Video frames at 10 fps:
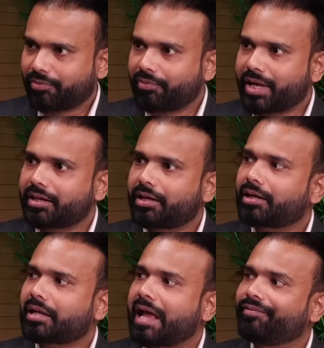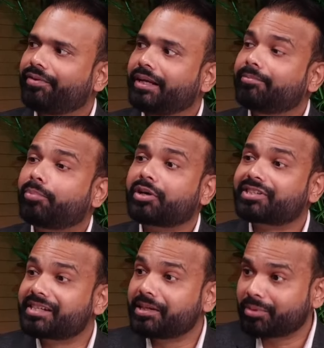whether I'm feeling
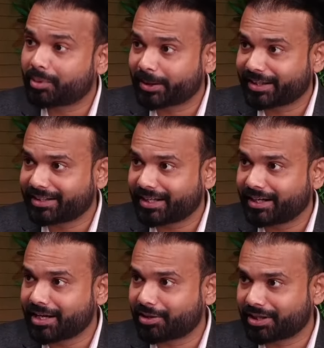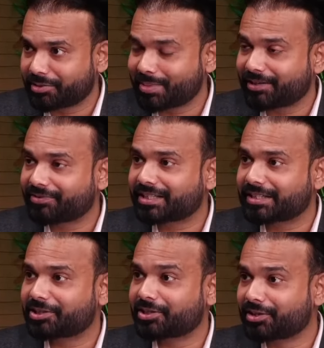positive about this area or this
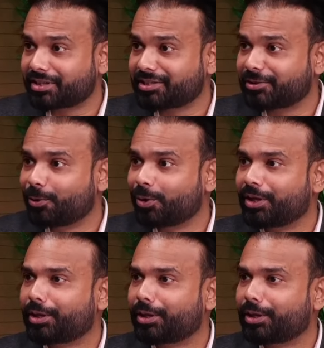manifestation or this goal,